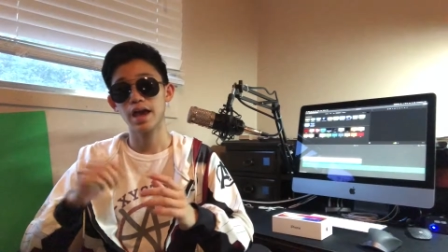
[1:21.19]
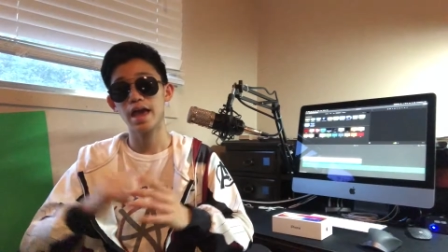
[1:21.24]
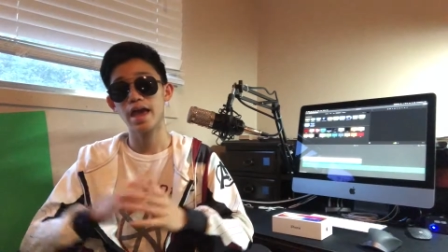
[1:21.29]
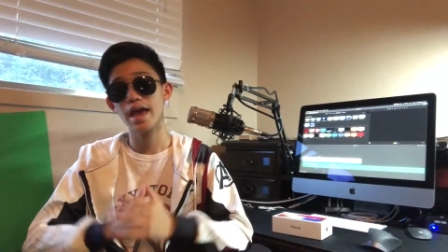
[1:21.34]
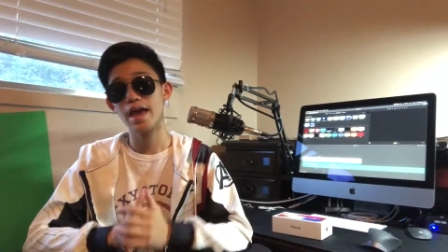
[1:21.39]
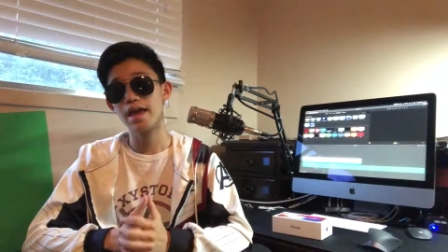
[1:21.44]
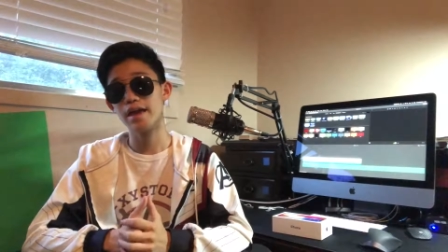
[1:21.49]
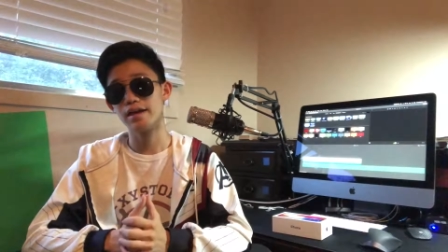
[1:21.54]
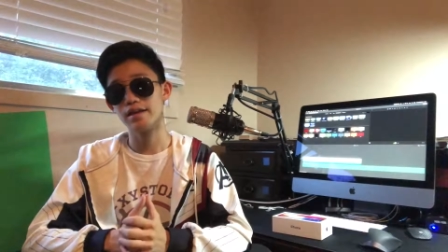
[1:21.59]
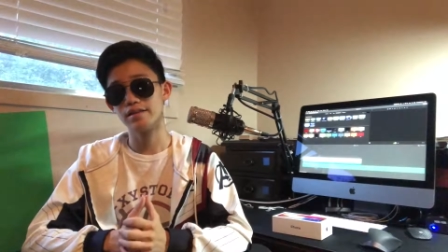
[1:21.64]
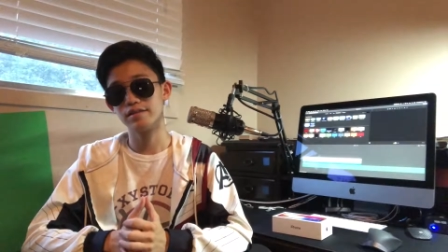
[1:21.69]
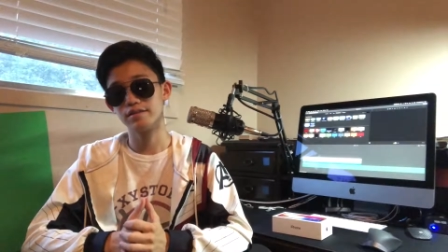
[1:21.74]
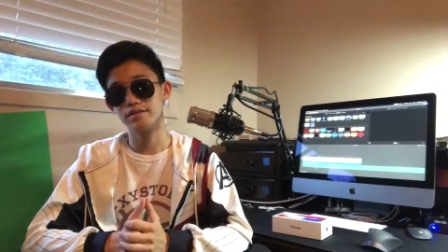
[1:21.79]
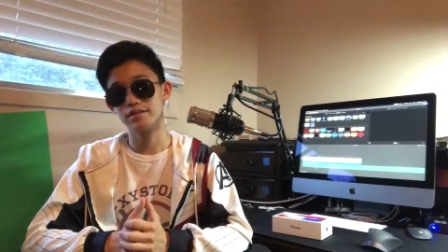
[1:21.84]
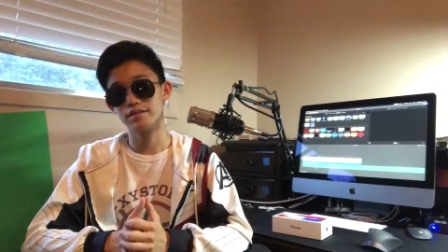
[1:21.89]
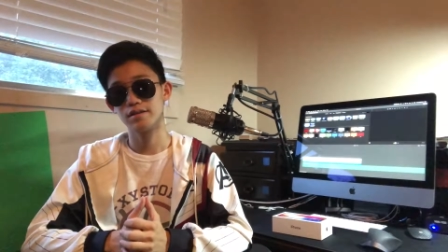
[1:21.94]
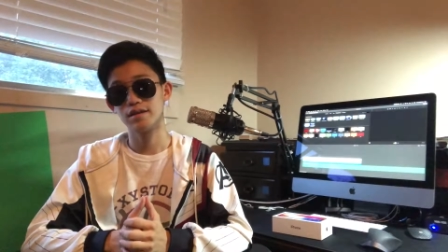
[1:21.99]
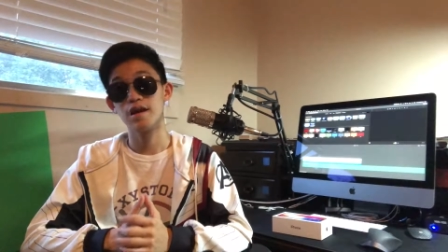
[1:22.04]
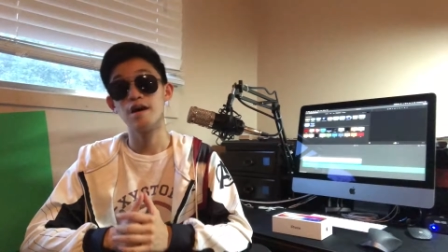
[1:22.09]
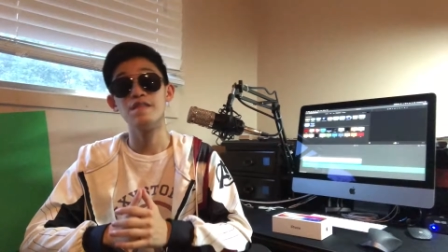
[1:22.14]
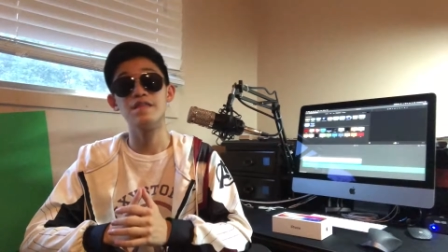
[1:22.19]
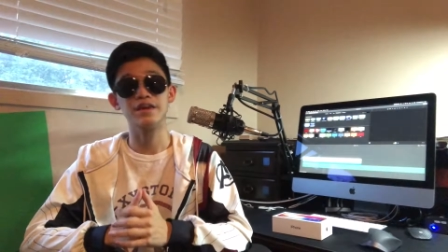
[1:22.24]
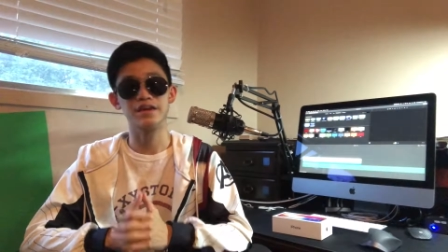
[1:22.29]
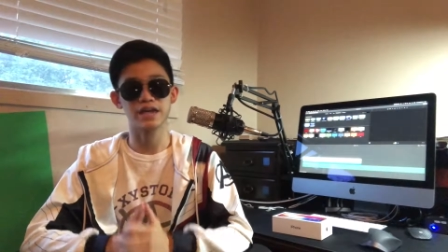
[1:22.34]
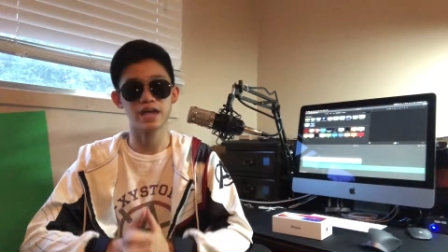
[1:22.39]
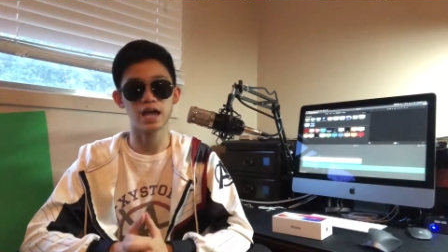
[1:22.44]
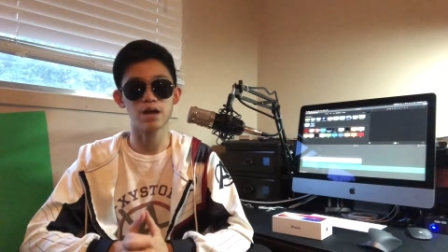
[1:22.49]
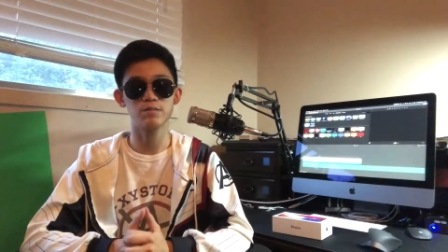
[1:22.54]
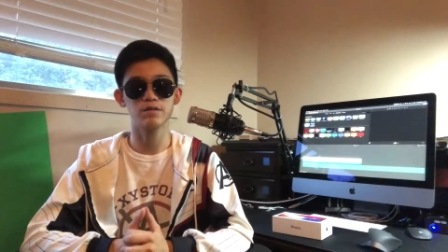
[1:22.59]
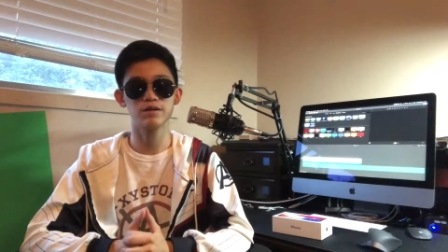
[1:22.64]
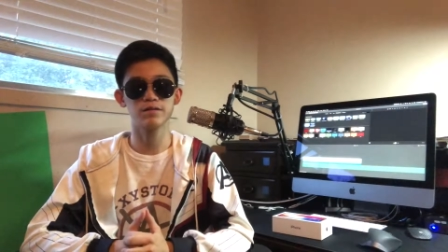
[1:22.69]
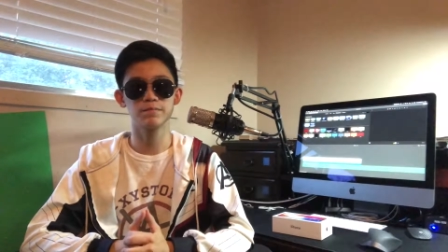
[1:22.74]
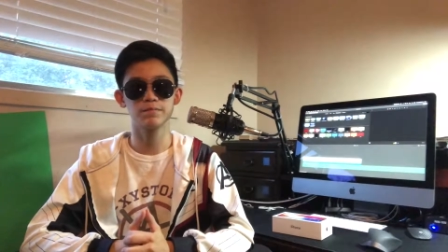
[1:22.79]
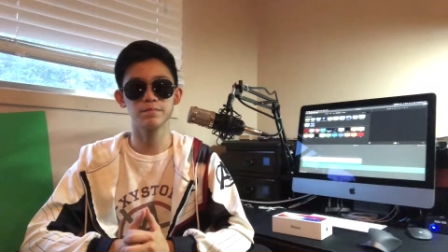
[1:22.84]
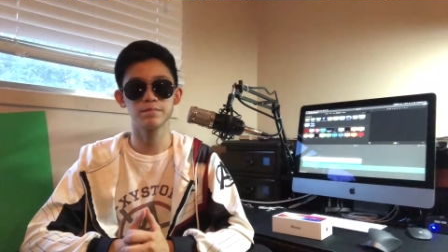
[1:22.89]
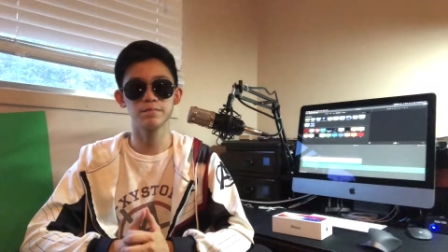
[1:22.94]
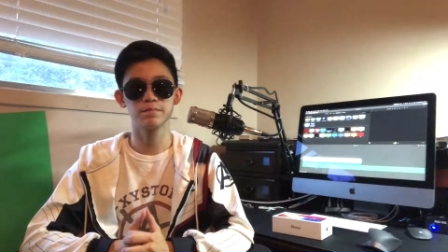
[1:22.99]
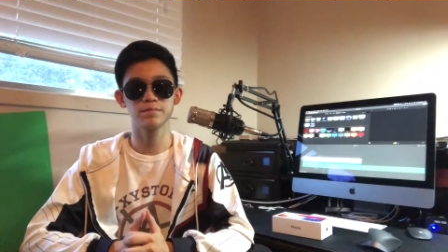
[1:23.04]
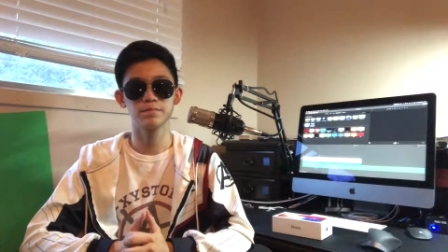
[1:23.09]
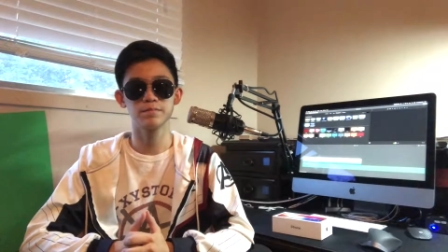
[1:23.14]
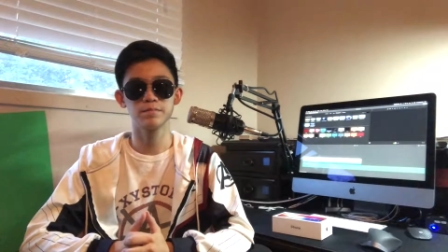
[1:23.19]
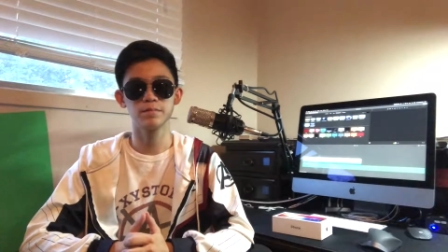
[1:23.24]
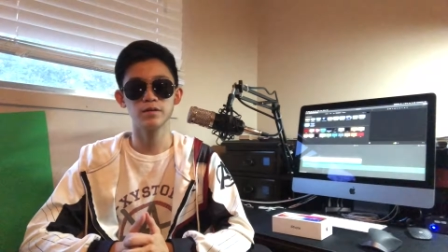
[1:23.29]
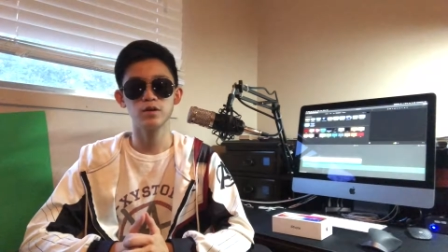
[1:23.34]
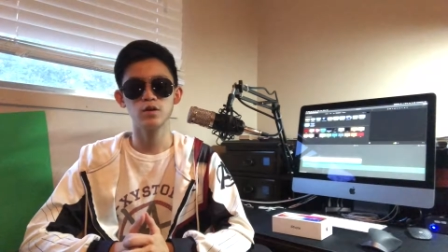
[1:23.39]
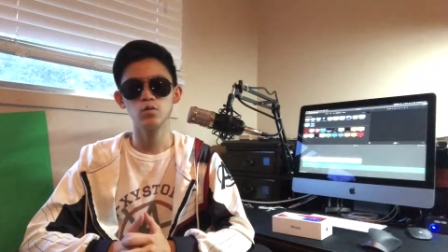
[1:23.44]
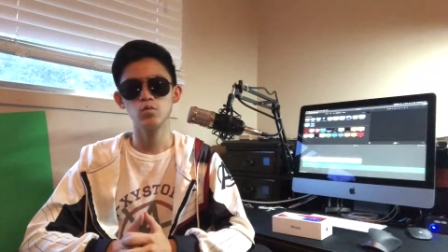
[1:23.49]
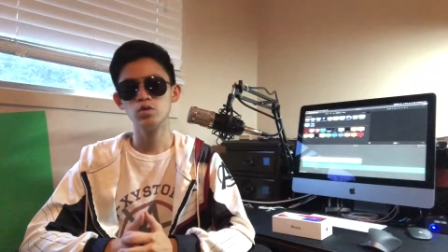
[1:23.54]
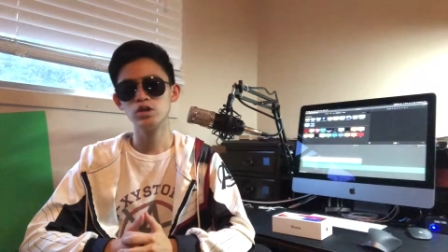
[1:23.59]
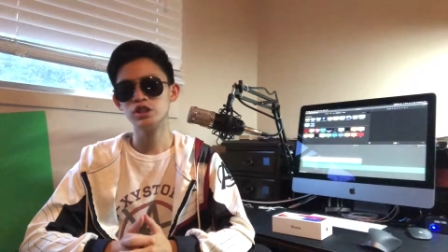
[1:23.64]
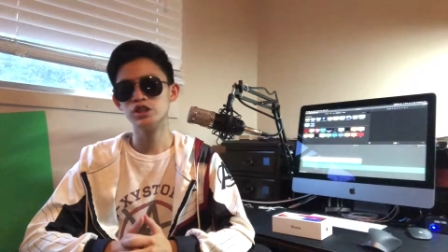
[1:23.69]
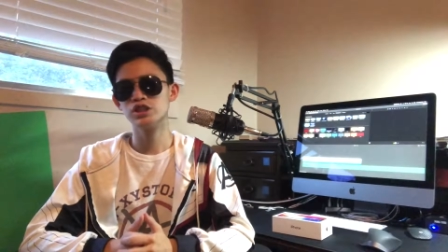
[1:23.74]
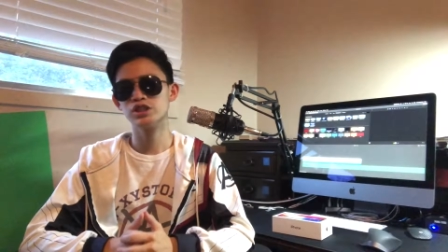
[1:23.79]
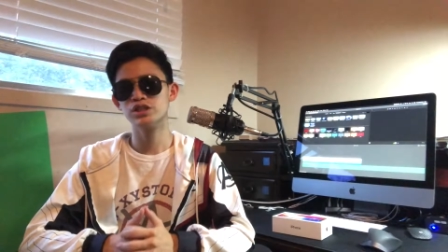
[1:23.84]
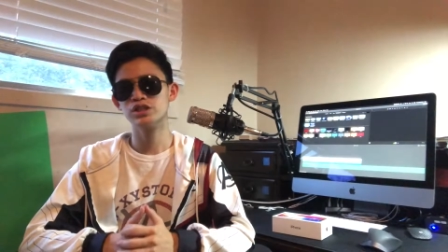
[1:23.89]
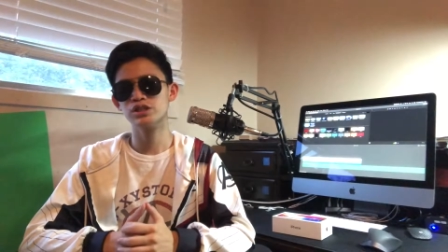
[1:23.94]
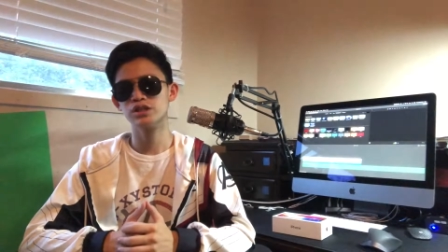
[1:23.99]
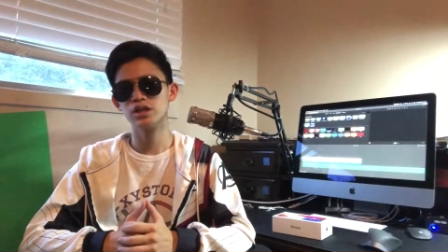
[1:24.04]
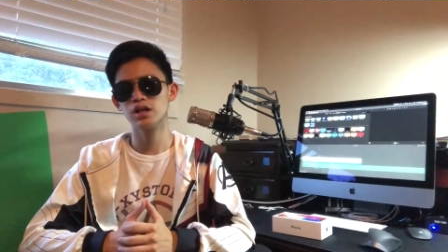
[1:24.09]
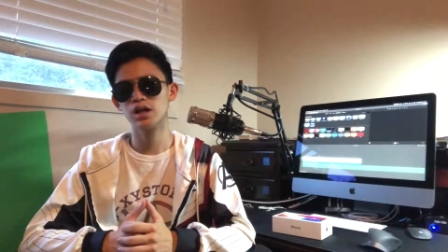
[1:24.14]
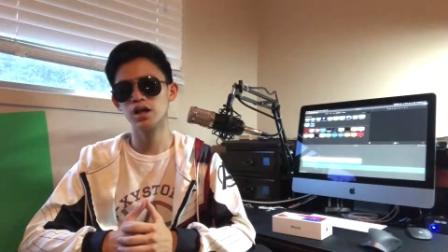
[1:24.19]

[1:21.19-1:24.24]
and the camera, which